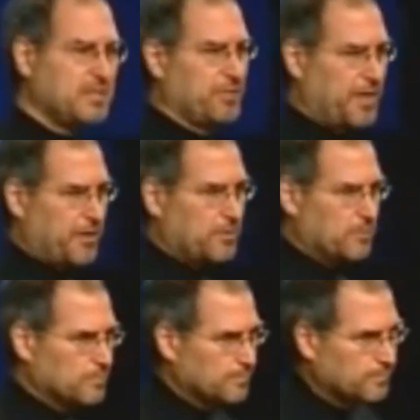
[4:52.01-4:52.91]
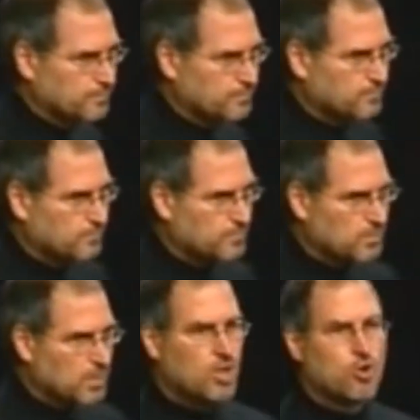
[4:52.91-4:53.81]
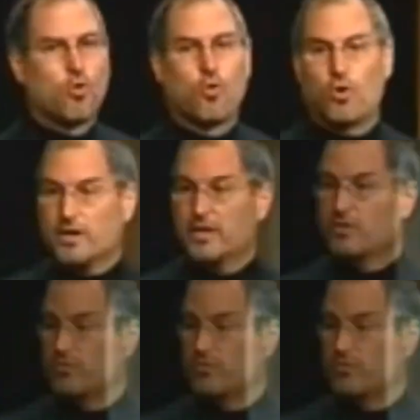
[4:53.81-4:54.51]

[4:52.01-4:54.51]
player, or you